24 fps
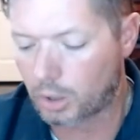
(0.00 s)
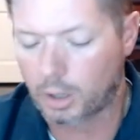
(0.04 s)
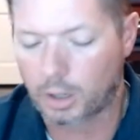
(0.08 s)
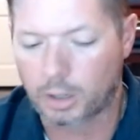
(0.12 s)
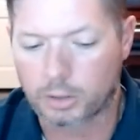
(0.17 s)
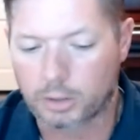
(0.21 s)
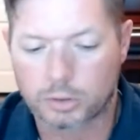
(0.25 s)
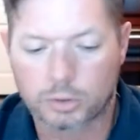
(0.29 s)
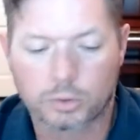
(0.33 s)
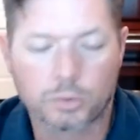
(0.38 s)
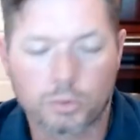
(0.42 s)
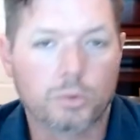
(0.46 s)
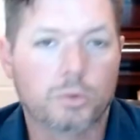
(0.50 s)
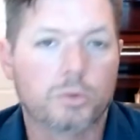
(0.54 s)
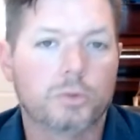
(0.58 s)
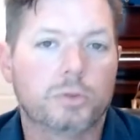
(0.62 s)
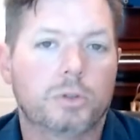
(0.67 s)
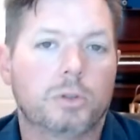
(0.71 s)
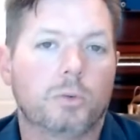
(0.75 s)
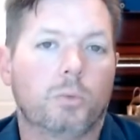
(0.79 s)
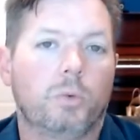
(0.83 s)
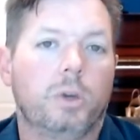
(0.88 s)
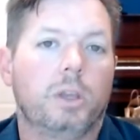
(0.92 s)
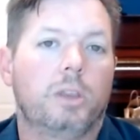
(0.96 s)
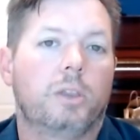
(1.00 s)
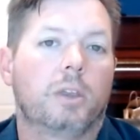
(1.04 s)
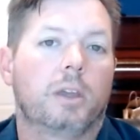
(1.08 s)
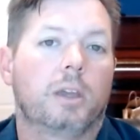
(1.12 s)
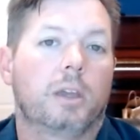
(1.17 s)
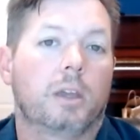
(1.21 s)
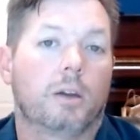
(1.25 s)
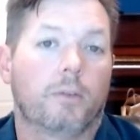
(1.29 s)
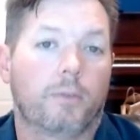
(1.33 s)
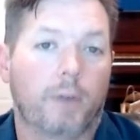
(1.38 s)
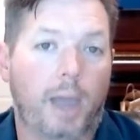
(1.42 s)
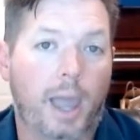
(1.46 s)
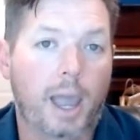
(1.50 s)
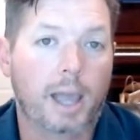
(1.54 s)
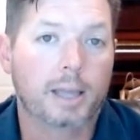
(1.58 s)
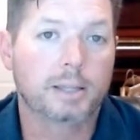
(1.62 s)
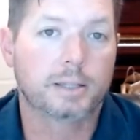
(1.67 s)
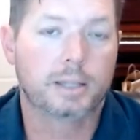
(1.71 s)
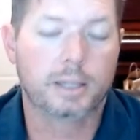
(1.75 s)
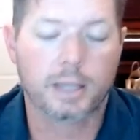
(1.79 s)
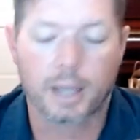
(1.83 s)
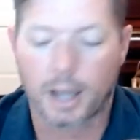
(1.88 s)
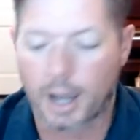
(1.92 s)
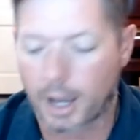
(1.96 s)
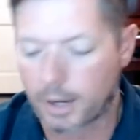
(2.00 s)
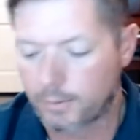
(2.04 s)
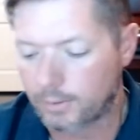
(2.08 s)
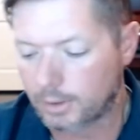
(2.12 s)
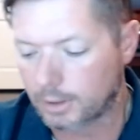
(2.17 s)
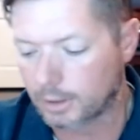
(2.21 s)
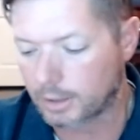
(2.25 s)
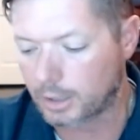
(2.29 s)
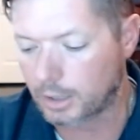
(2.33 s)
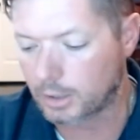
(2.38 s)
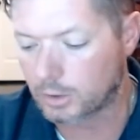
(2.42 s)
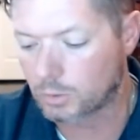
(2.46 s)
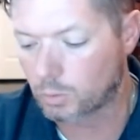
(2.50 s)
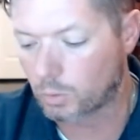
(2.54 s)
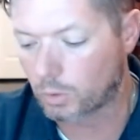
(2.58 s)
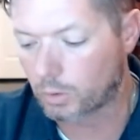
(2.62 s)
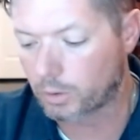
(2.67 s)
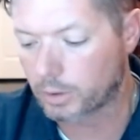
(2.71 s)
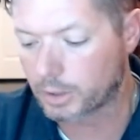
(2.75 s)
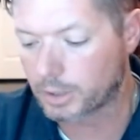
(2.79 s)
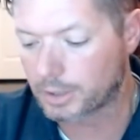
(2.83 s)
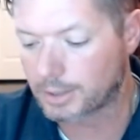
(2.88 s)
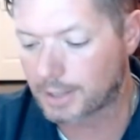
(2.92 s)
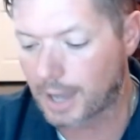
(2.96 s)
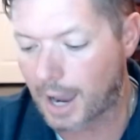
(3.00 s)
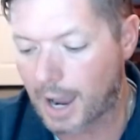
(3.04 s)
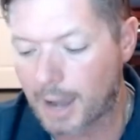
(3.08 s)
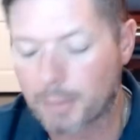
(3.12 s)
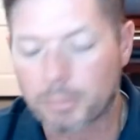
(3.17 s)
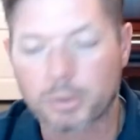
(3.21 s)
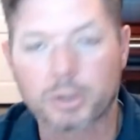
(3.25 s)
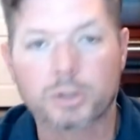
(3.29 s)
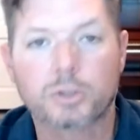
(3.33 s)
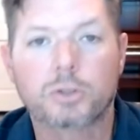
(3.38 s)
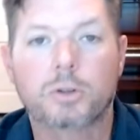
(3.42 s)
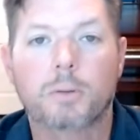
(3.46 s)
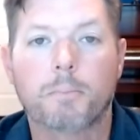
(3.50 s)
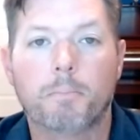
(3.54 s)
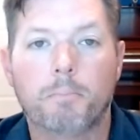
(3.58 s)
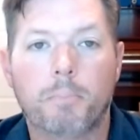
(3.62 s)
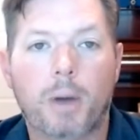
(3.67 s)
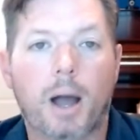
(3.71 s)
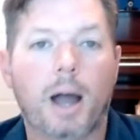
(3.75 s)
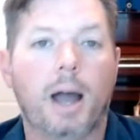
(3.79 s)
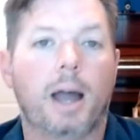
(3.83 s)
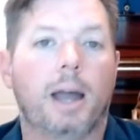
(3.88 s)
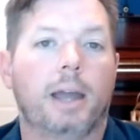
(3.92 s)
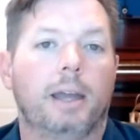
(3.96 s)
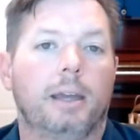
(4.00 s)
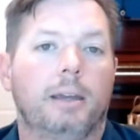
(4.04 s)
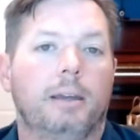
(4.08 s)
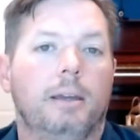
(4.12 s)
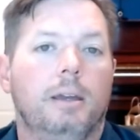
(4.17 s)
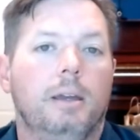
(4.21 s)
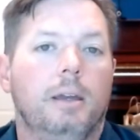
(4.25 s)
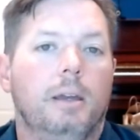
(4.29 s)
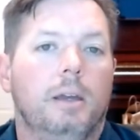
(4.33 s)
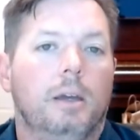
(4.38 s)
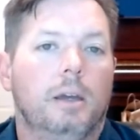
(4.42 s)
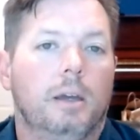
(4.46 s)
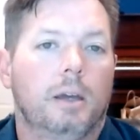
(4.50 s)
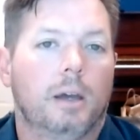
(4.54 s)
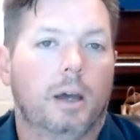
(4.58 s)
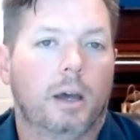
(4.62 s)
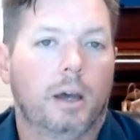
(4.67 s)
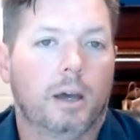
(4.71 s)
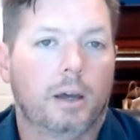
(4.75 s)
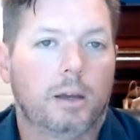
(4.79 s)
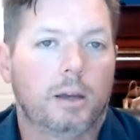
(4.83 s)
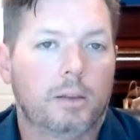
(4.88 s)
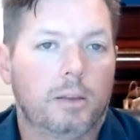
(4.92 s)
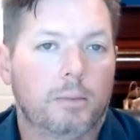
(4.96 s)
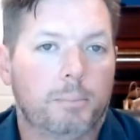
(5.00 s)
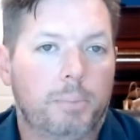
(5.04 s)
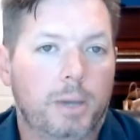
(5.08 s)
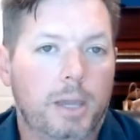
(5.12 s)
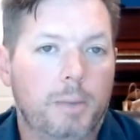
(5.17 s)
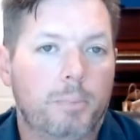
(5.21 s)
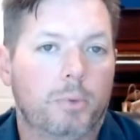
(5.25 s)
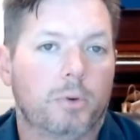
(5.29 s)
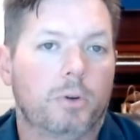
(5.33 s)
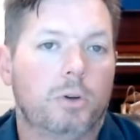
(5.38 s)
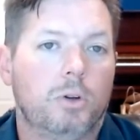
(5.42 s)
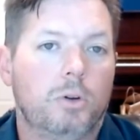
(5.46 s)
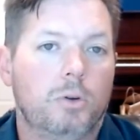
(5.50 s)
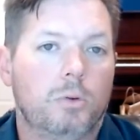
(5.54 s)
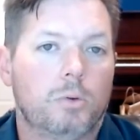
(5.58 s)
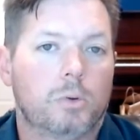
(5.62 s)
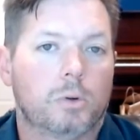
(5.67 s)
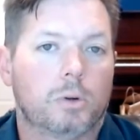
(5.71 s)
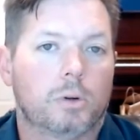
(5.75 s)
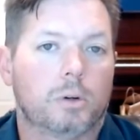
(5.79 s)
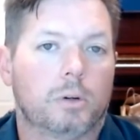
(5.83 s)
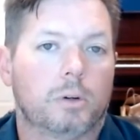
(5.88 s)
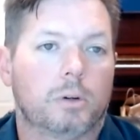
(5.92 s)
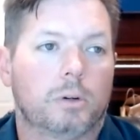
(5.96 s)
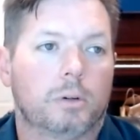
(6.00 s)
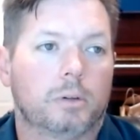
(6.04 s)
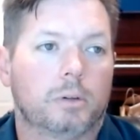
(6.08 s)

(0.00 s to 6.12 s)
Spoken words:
schools that we think of as the Ivy Leagues, were established by the people who were,